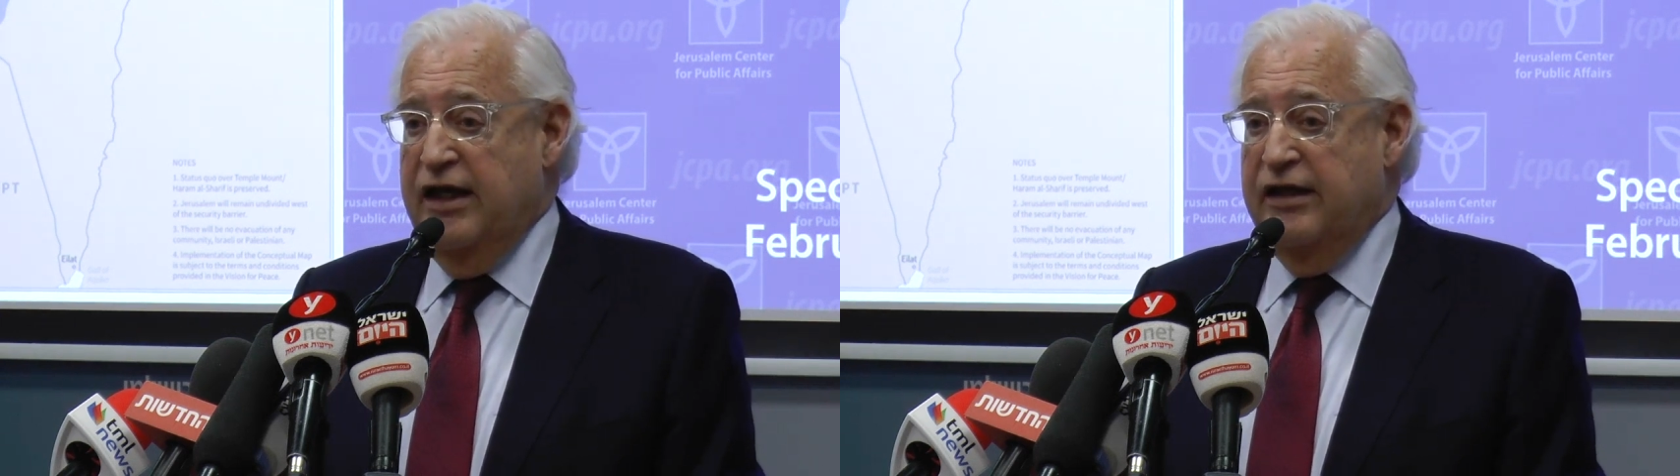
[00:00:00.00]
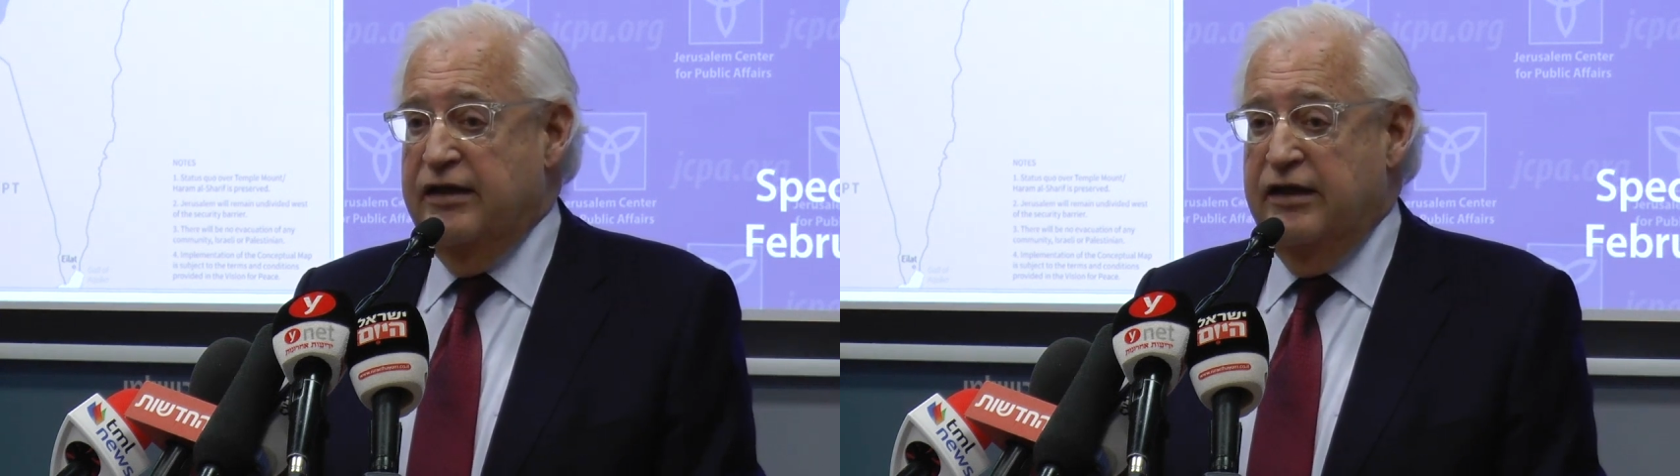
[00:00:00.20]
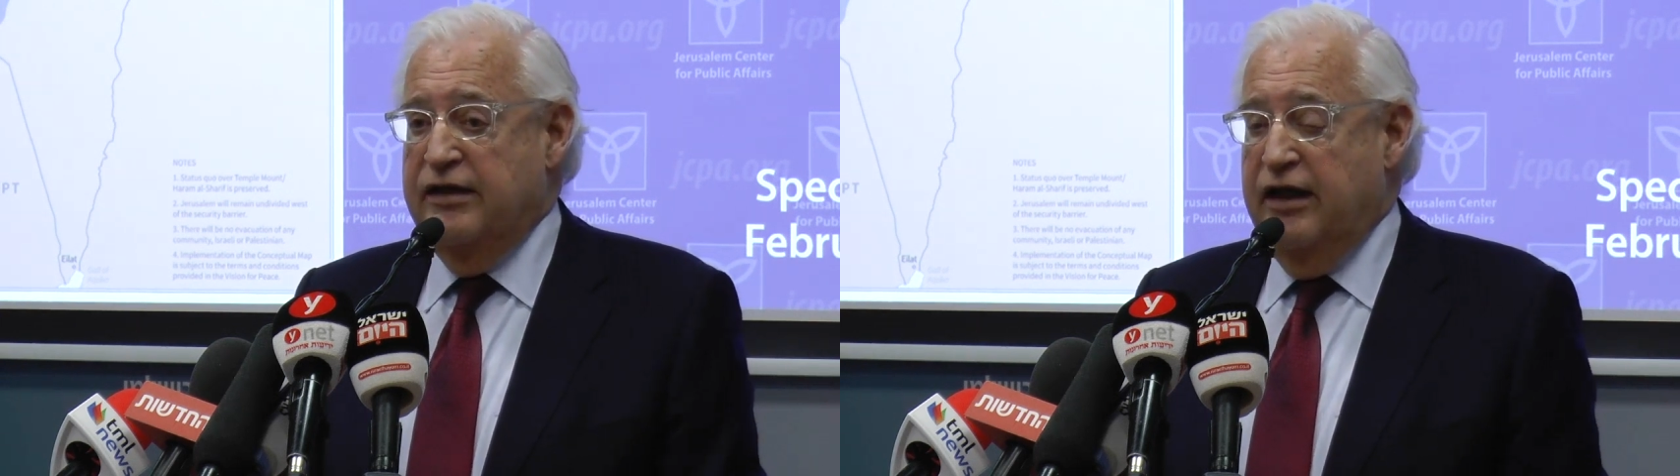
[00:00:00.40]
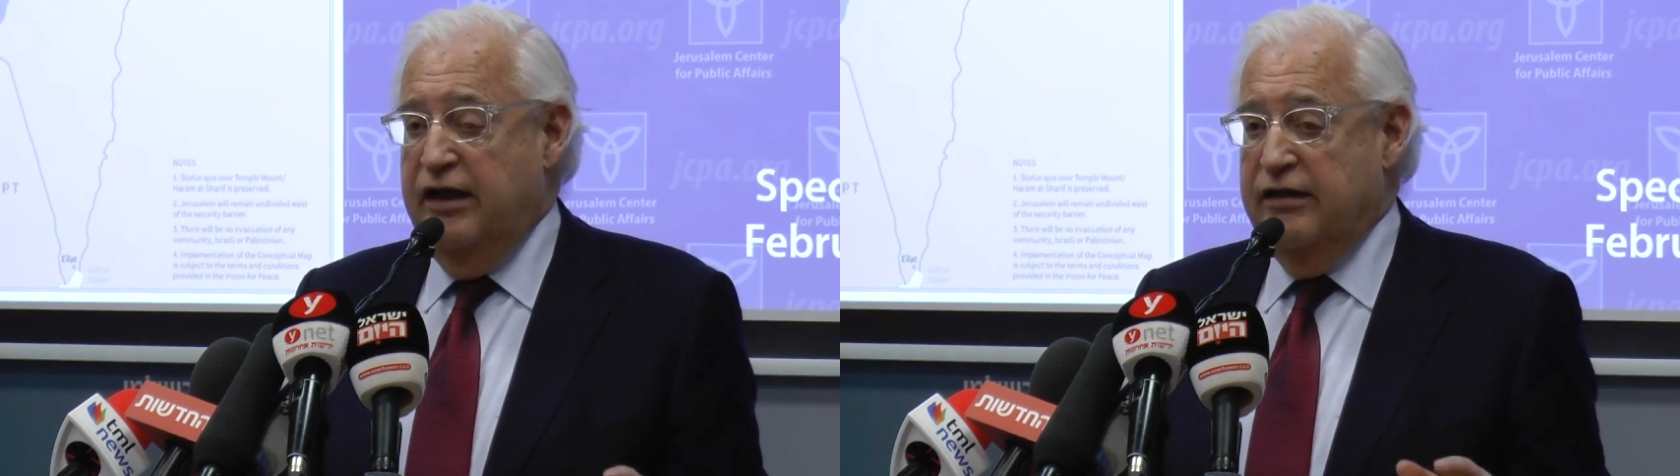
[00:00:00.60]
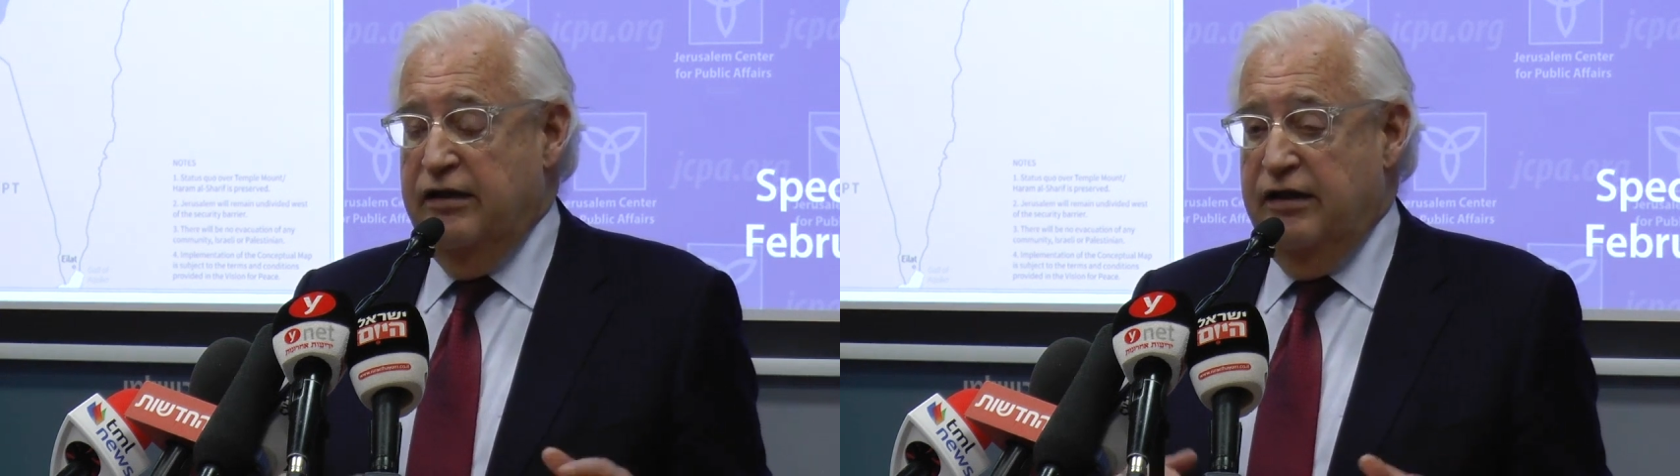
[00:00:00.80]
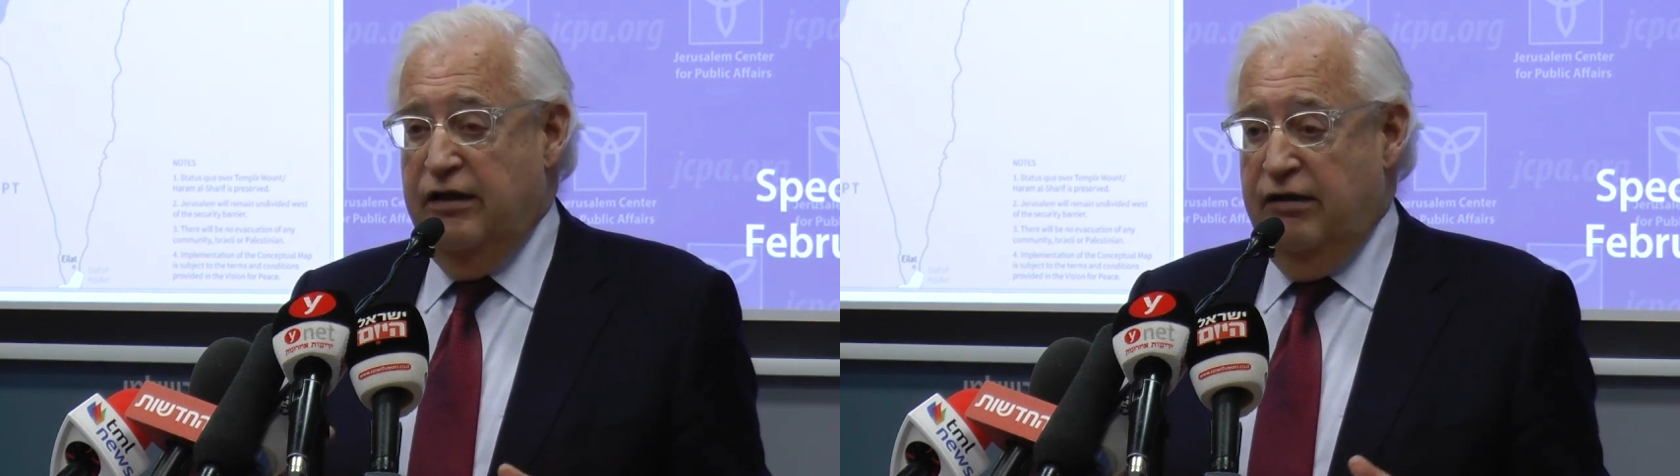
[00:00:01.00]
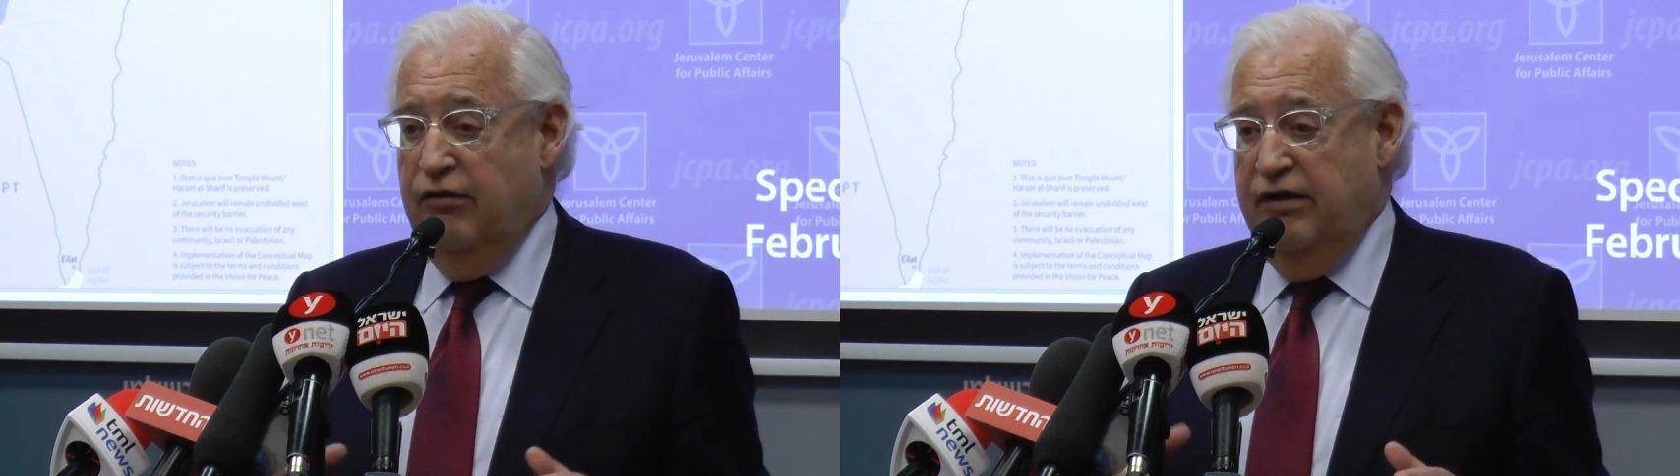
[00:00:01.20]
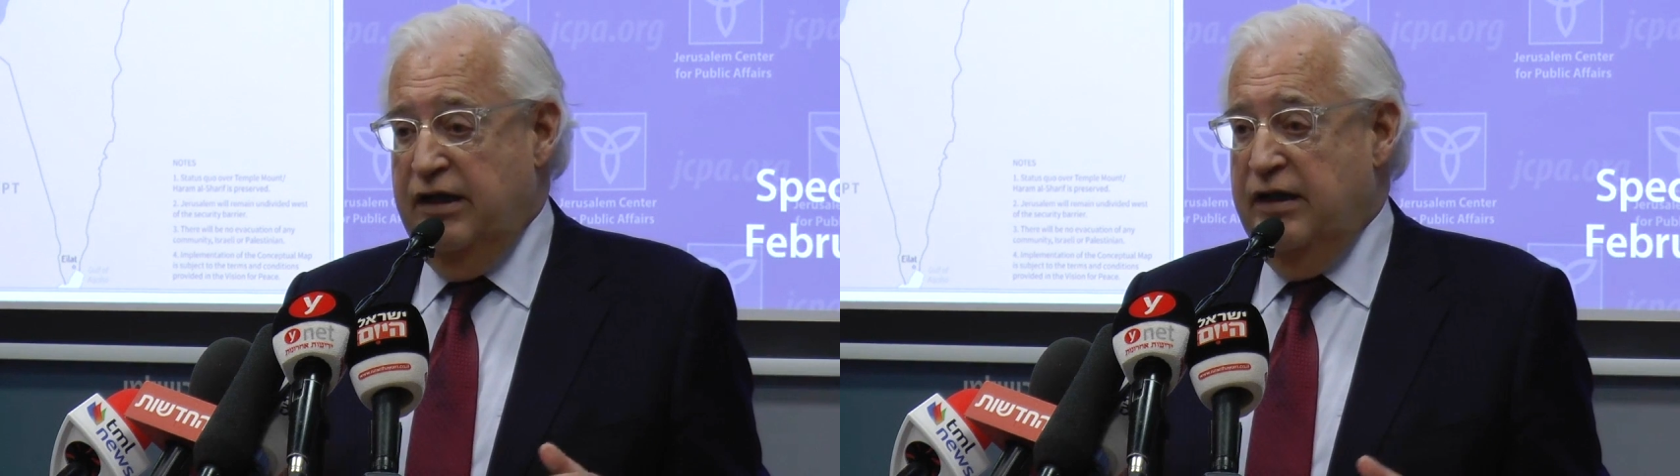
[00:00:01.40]
And I think that
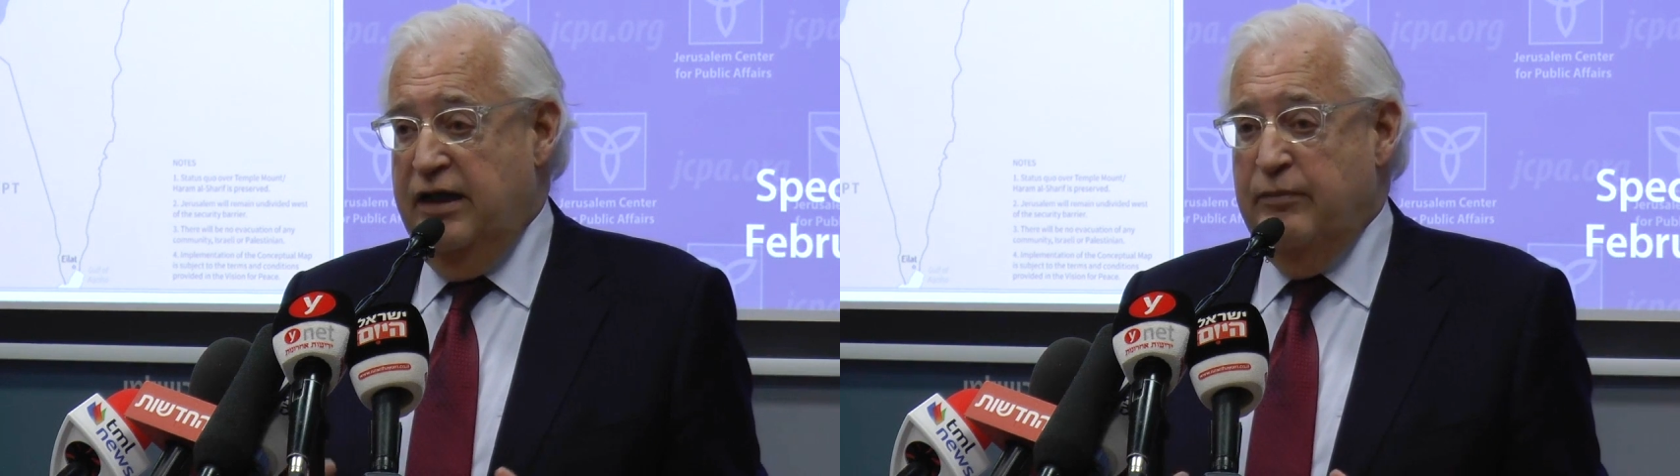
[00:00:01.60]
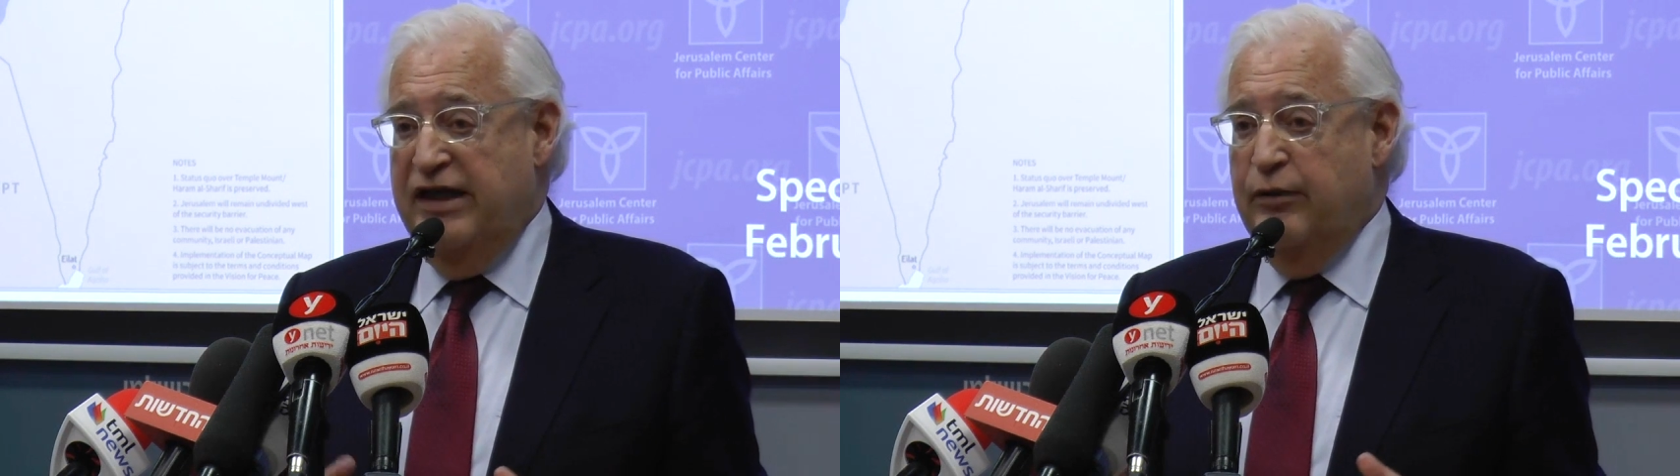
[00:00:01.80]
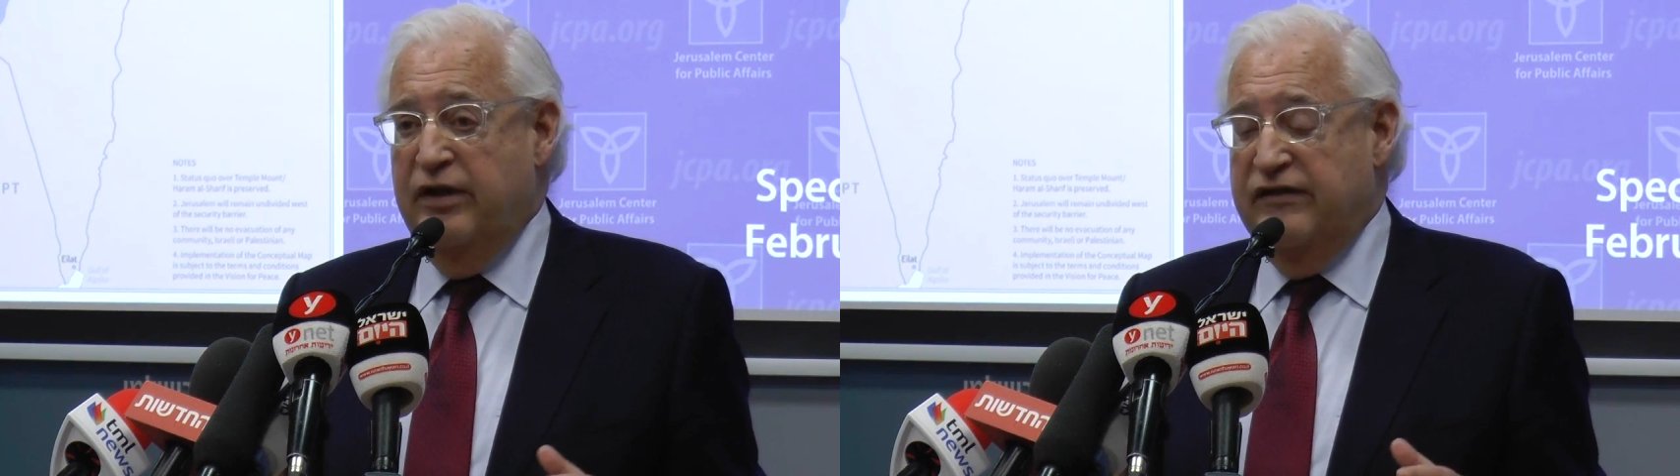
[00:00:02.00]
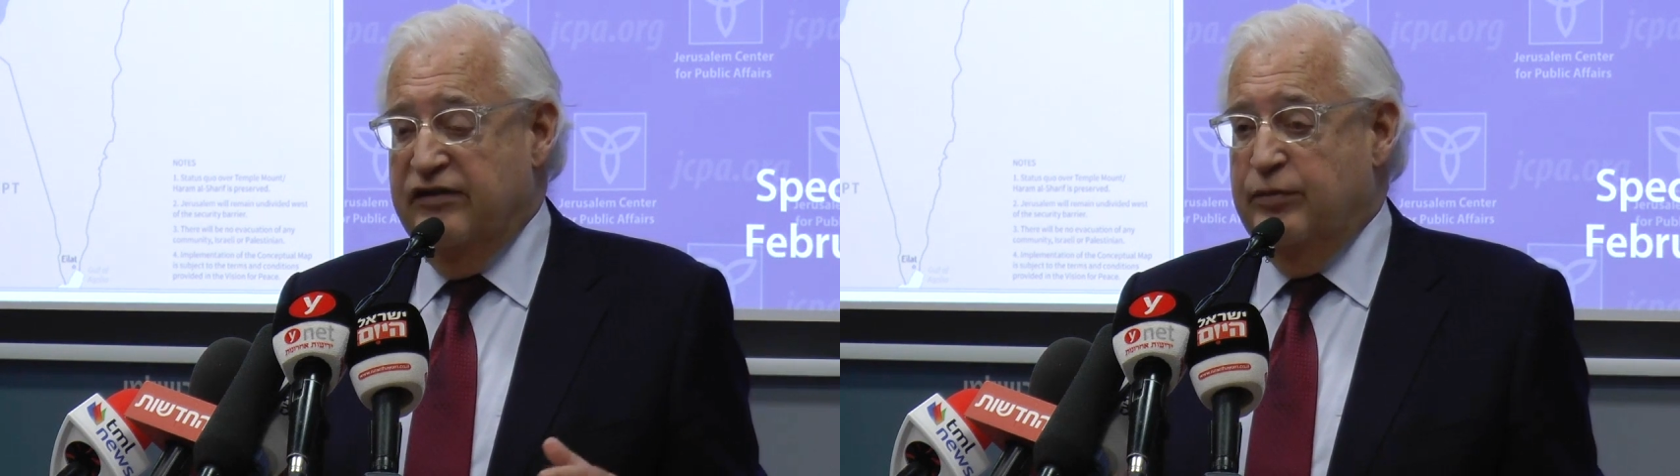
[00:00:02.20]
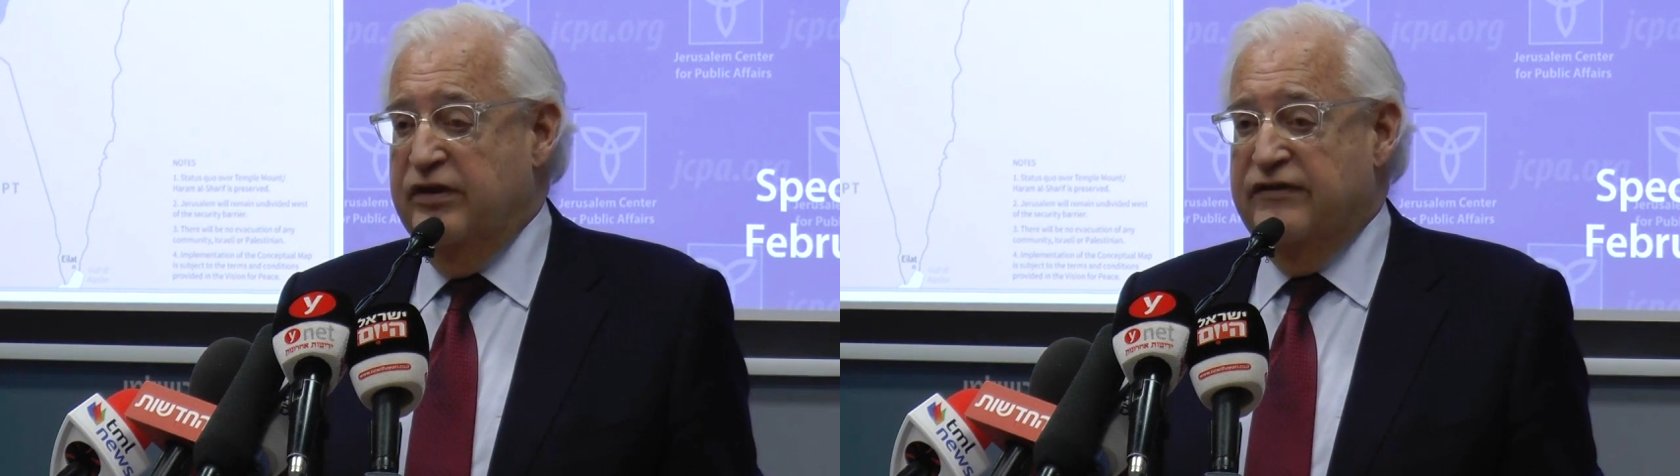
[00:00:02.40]
in many ways,